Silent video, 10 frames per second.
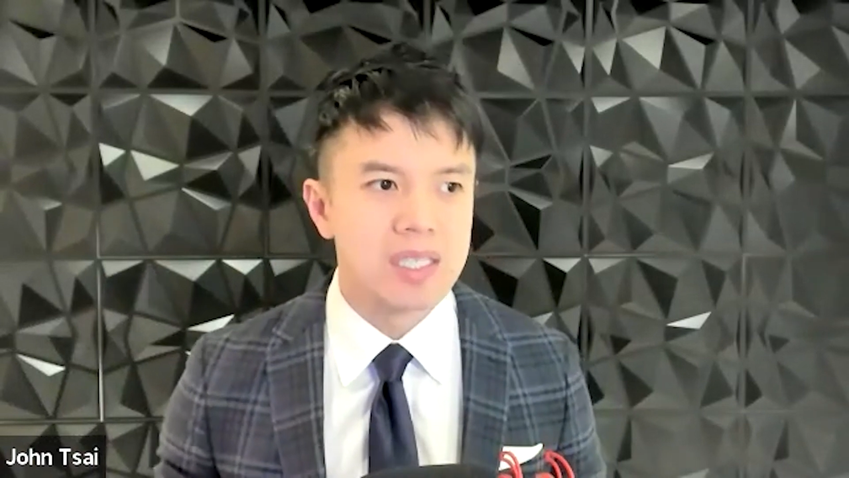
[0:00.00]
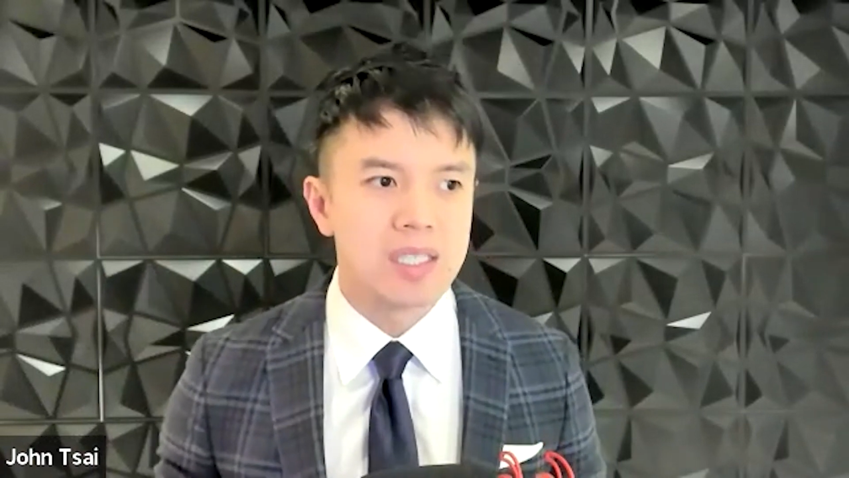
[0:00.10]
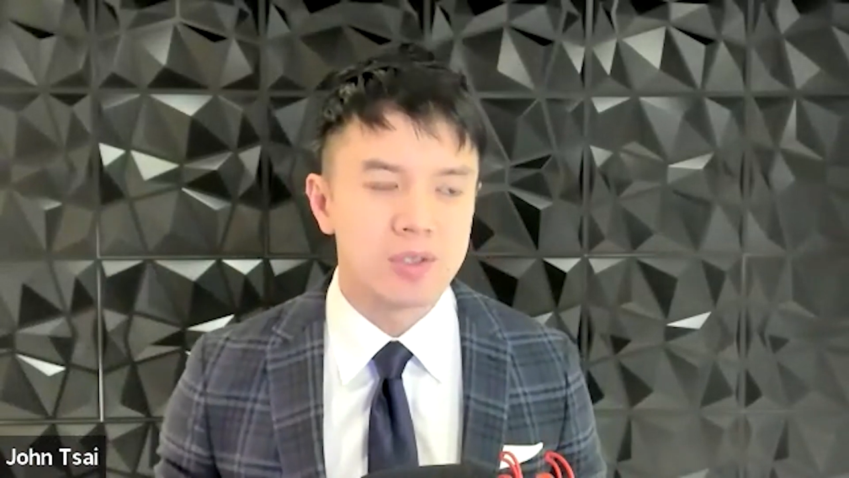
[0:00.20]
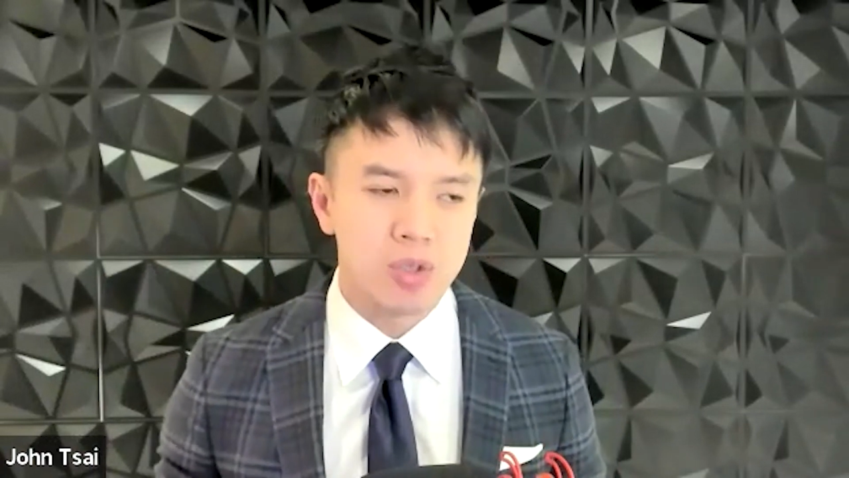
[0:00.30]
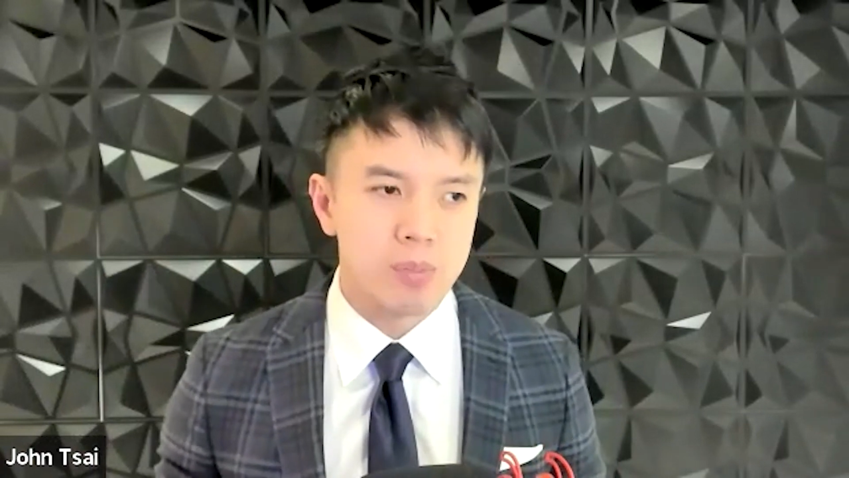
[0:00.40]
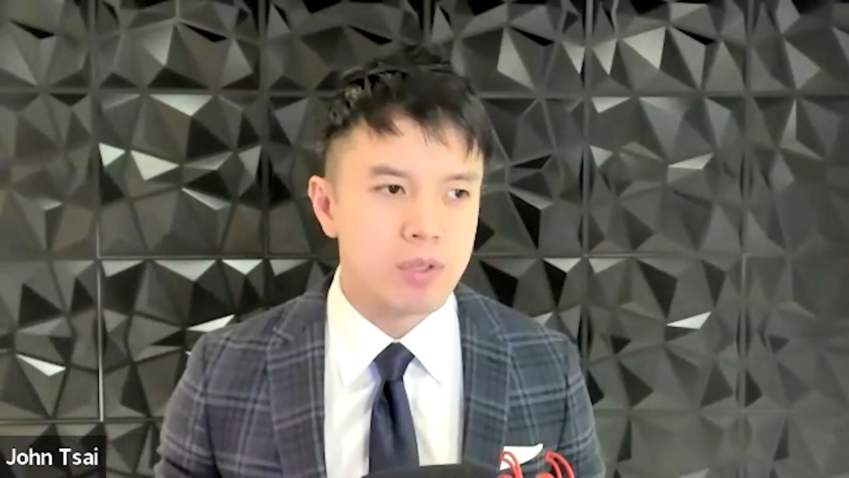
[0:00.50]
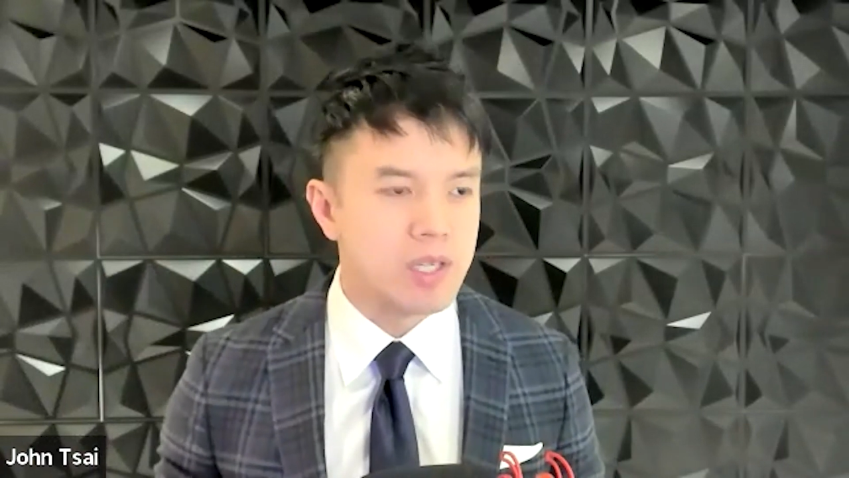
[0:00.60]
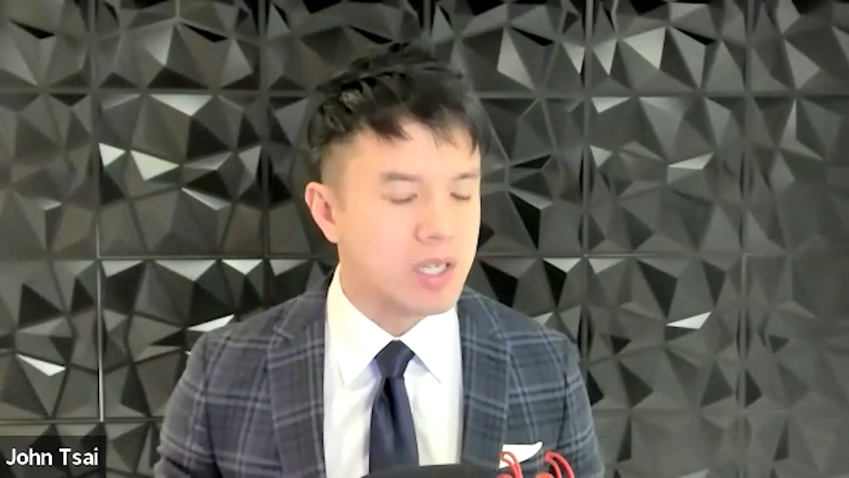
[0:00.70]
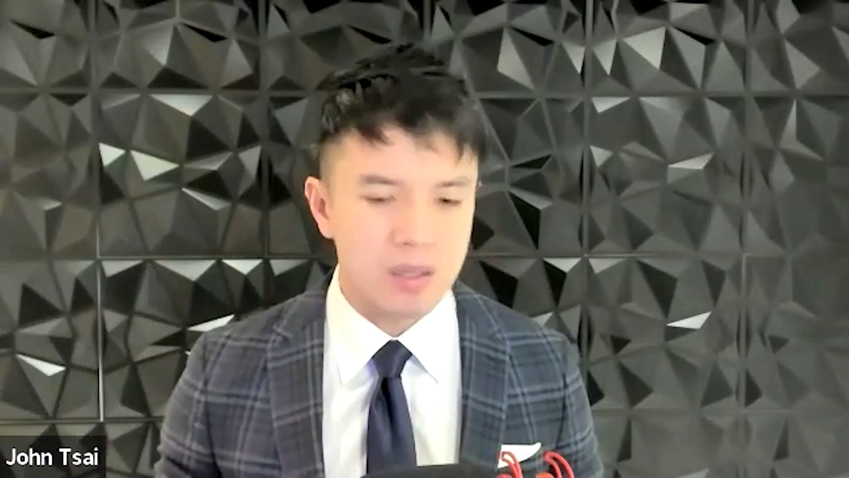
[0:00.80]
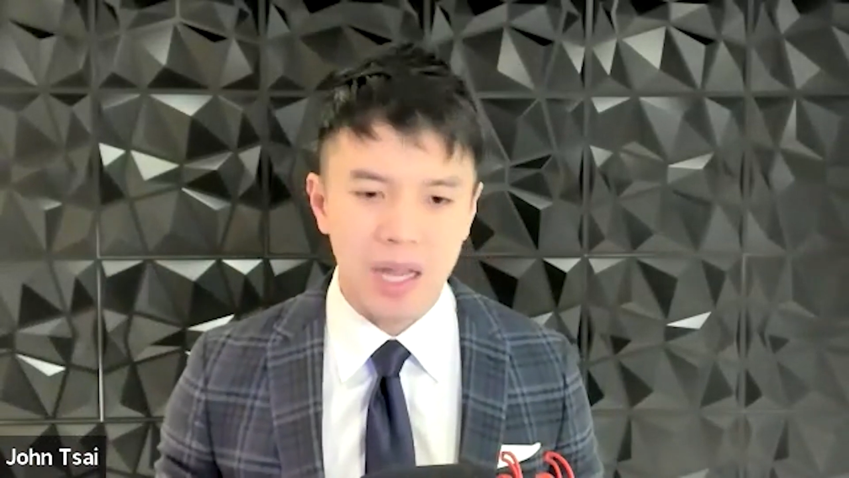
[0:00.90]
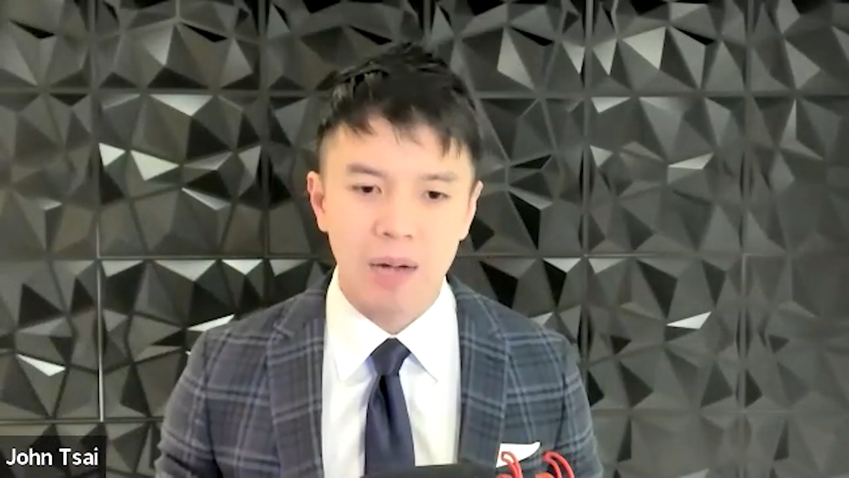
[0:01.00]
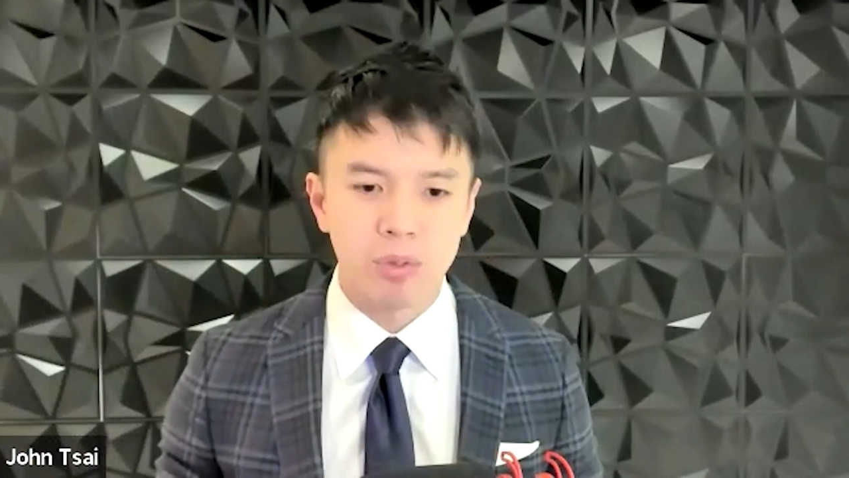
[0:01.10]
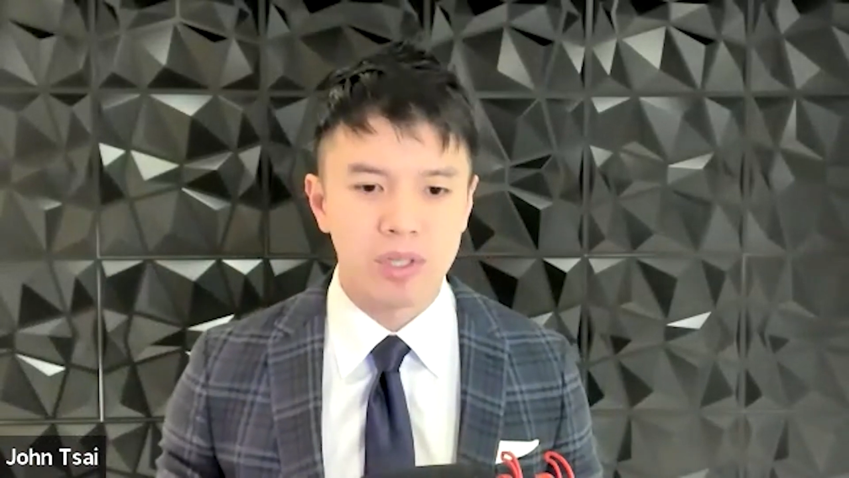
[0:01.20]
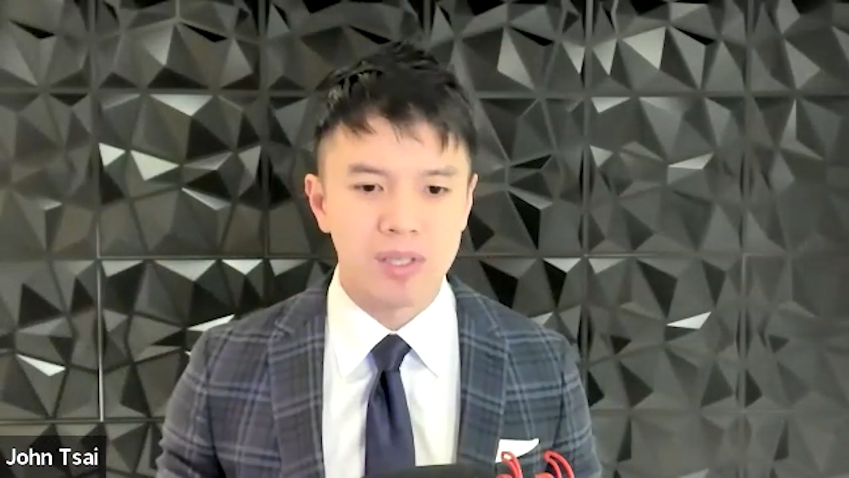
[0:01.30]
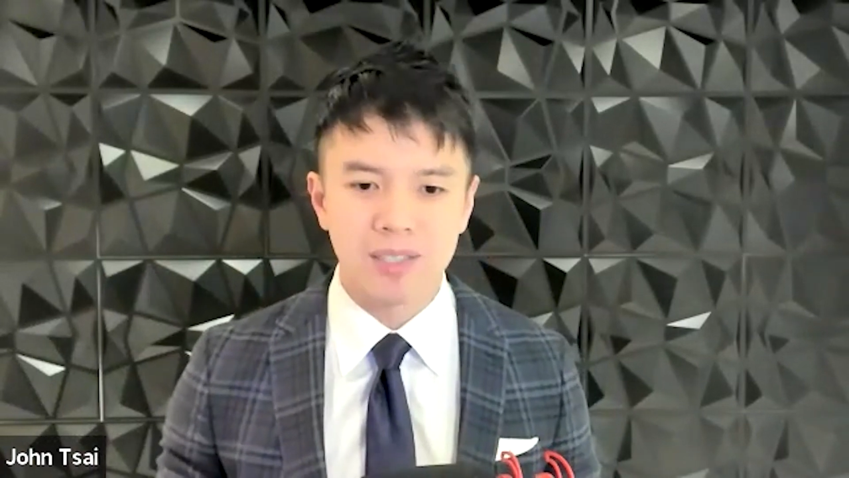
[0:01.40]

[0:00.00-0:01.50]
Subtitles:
contribute, and collaborate.